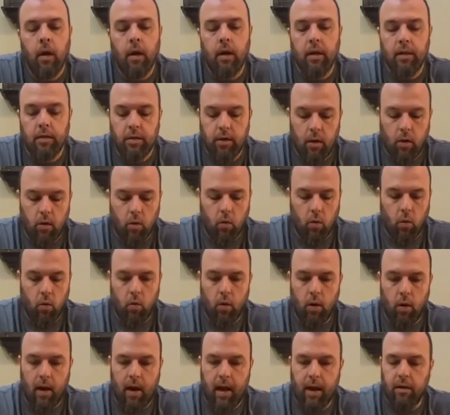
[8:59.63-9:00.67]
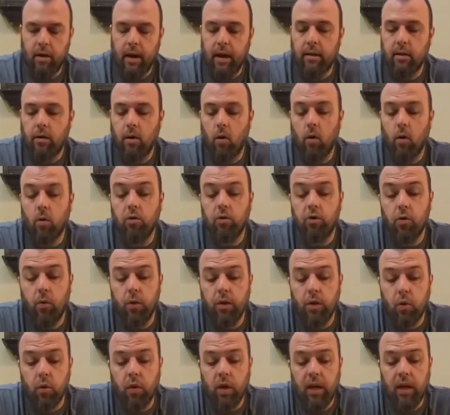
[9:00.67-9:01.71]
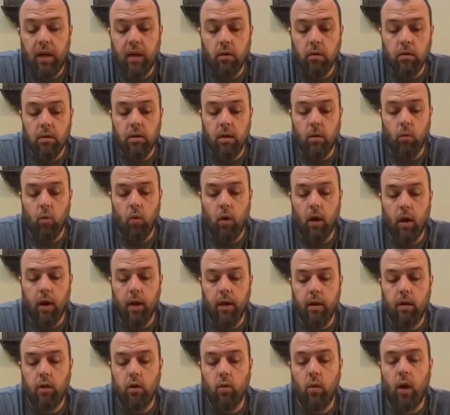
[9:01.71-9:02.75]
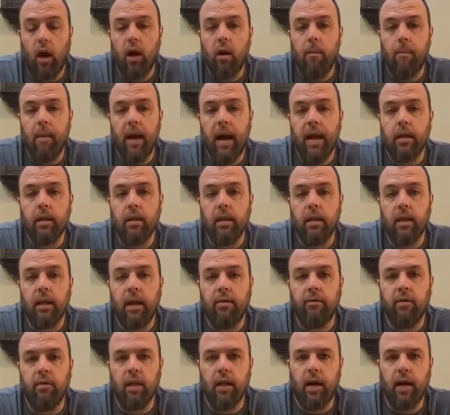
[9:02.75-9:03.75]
So I told you, when you kill someone, you automatically level